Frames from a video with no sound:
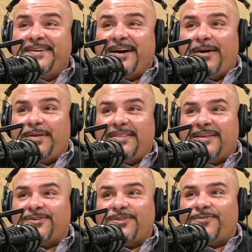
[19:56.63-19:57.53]

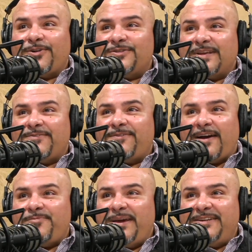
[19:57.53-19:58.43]
That's on the first like
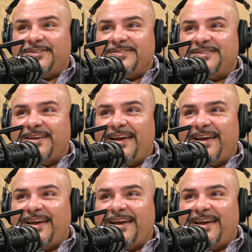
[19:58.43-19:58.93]
5 pages.